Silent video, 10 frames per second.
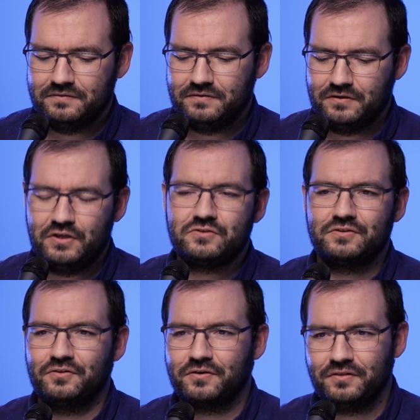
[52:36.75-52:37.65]
the
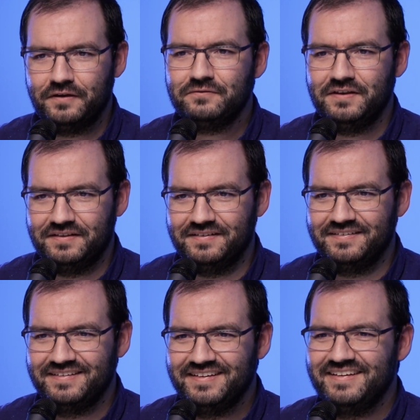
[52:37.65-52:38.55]
kitchen look lived
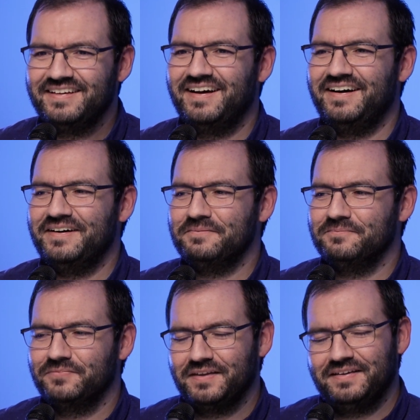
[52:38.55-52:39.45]
in? I'm
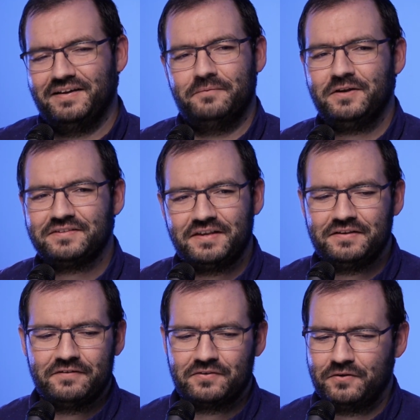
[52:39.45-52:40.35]
not saying
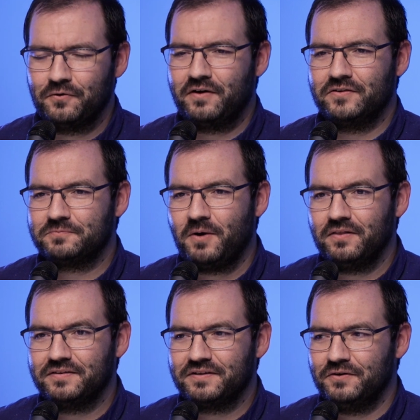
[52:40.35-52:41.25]
you have to go around a
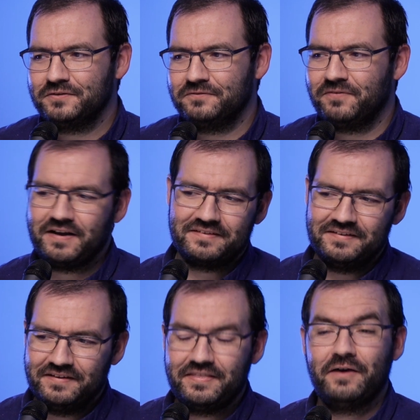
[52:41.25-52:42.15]
spotless house. In fact,
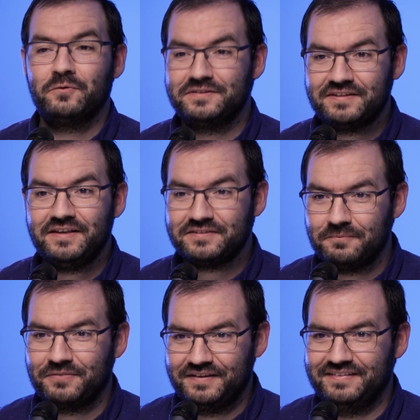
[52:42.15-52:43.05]
that would say
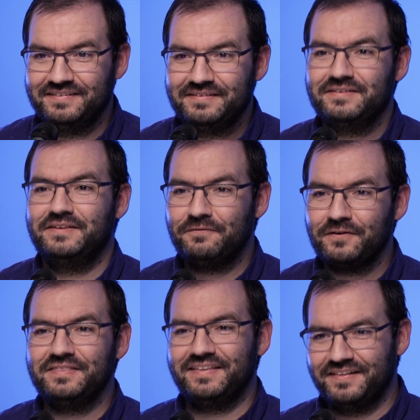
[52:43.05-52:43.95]
something
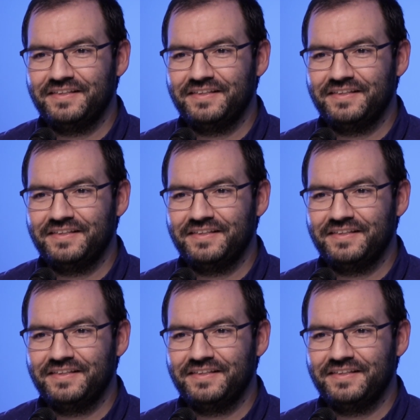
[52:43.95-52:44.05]
different than a